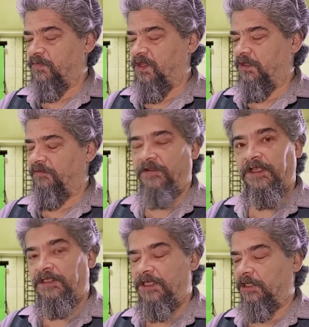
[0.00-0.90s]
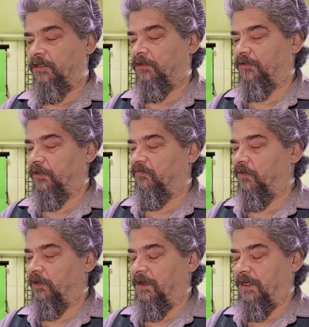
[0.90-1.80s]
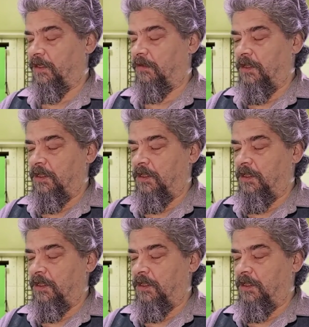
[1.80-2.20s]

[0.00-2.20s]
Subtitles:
Well, I forget the technical term for it right now,